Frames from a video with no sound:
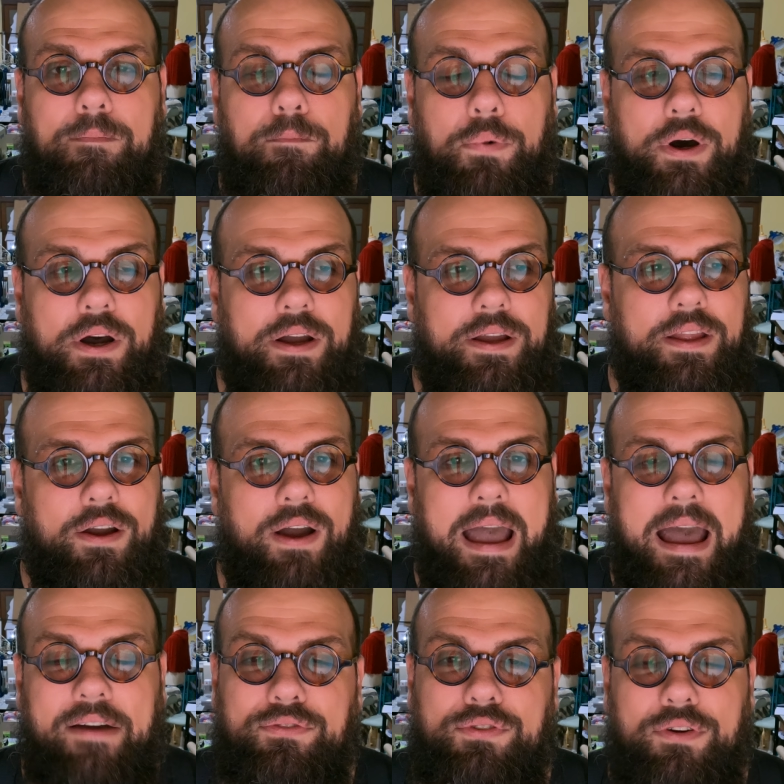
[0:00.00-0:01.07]
But
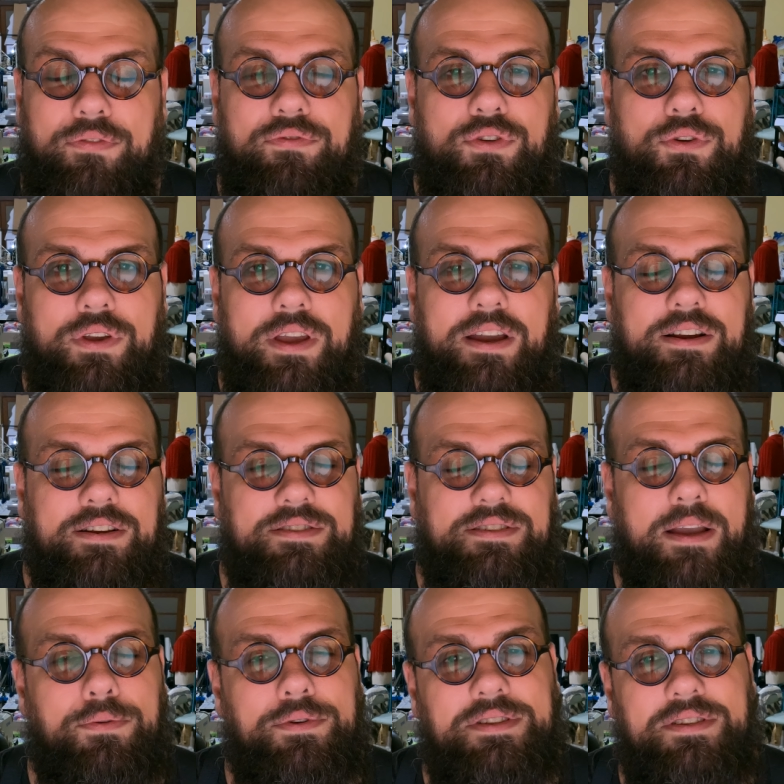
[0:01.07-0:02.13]
after a few years,
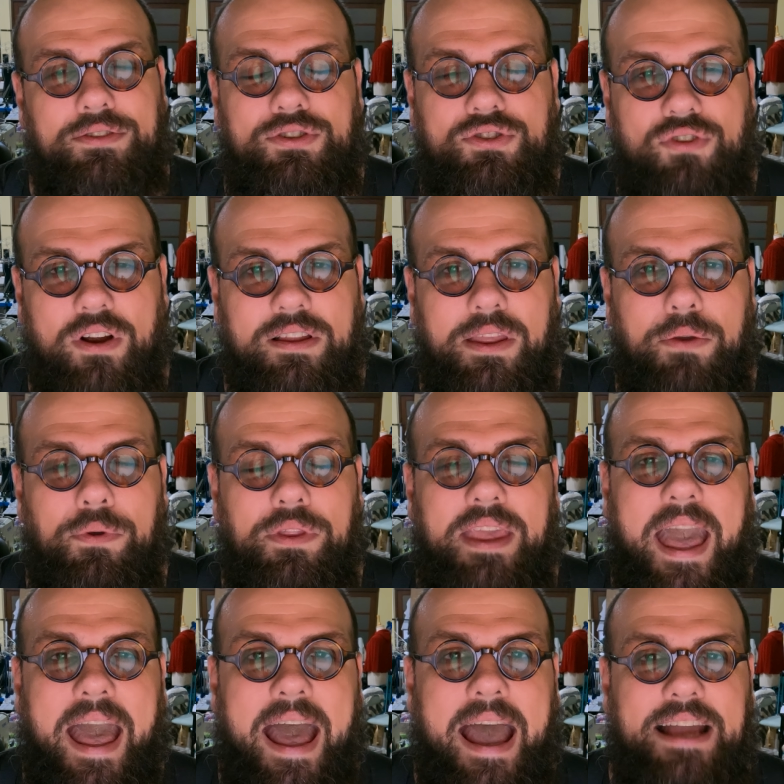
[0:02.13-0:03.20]
they were still struggling with
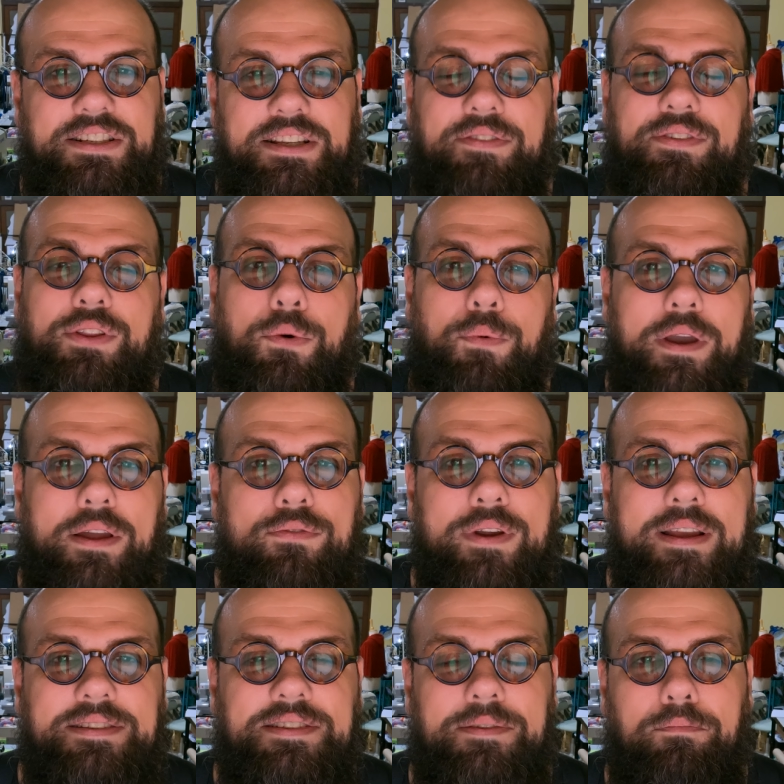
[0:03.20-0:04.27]
cash. Even though we had
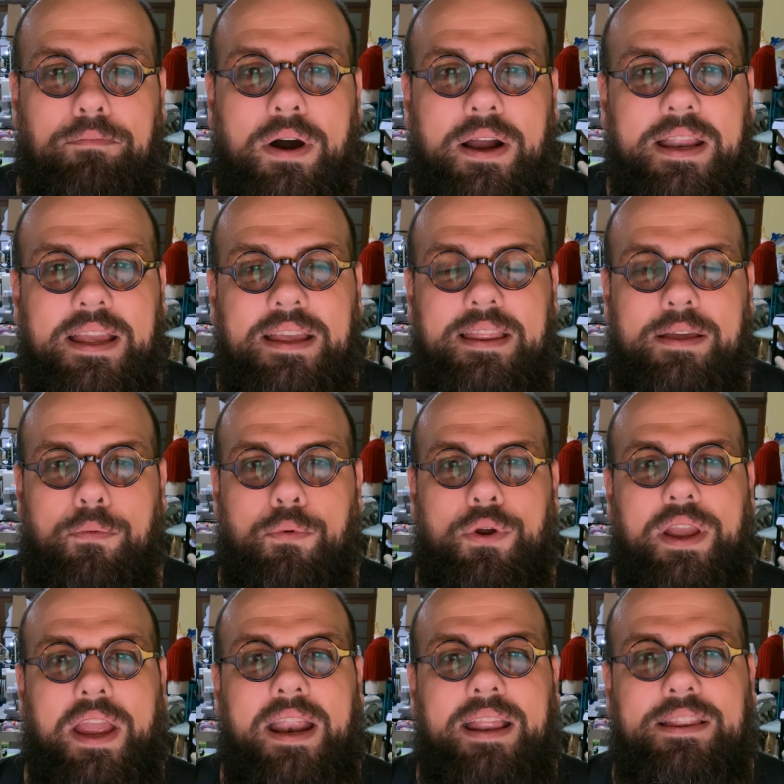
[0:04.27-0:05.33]
raised some money, they
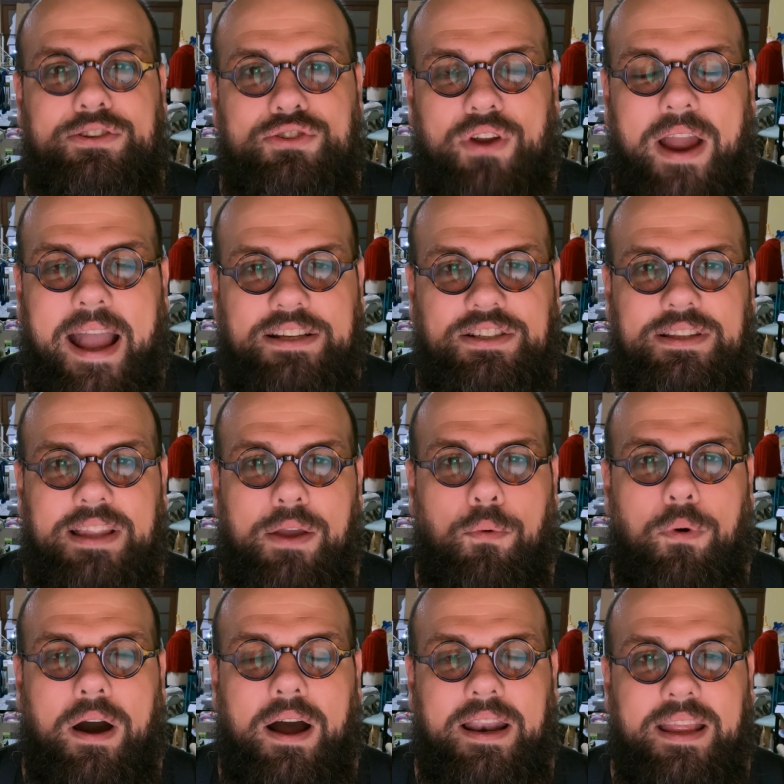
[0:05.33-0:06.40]
weren't getting the traction they
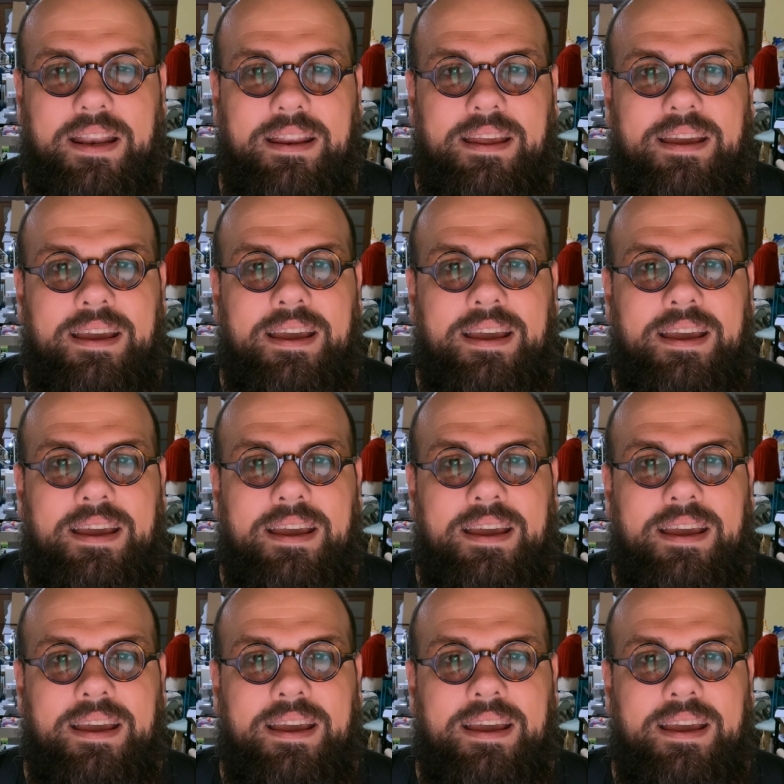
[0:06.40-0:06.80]
wanted.